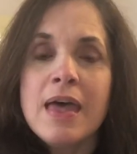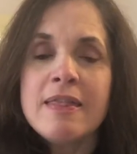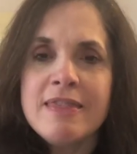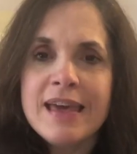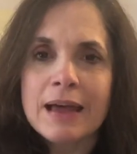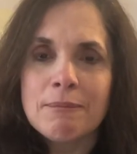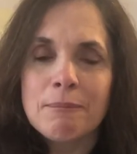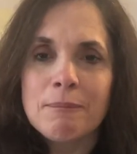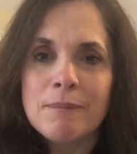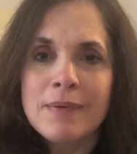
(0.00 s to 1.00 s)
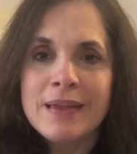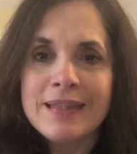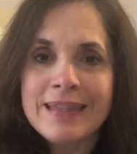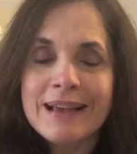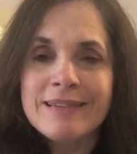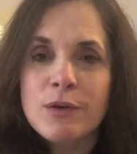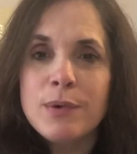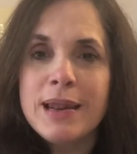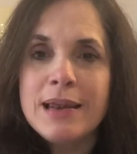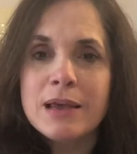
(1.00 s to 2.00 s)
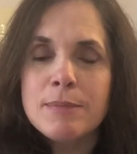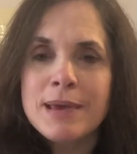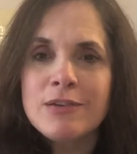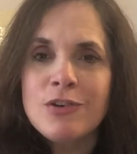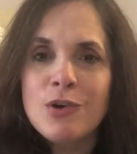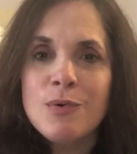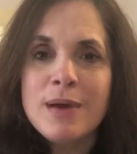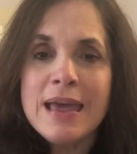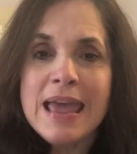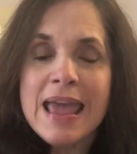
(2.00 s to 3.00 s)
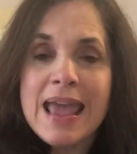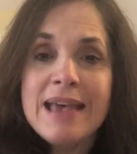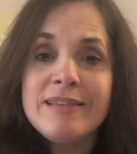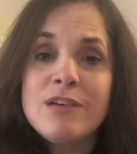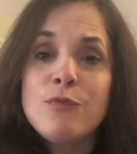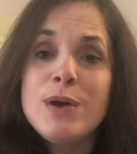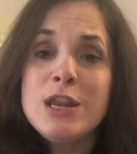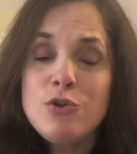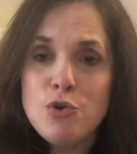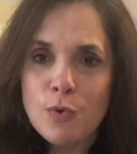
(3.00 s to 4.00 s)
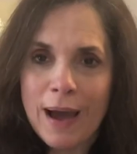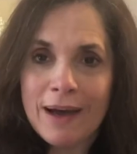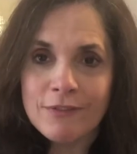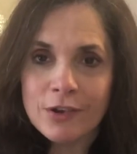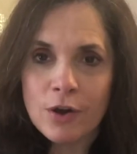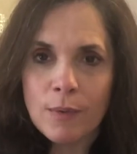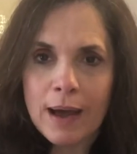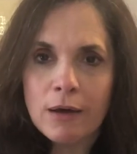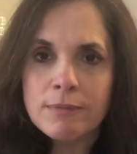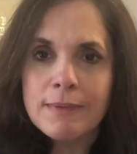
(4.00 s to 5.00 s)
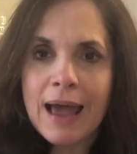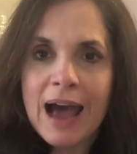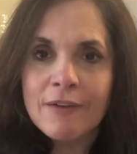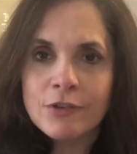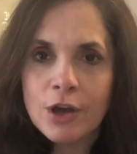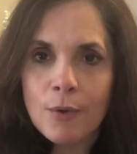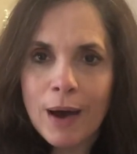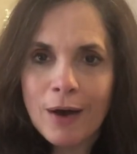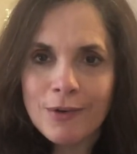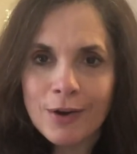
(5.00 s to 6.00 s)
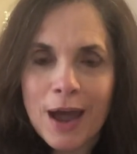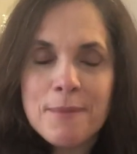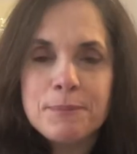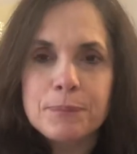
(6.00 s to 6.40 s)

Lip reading: Then, next thing we need to commit to is if we do have to go out, okay?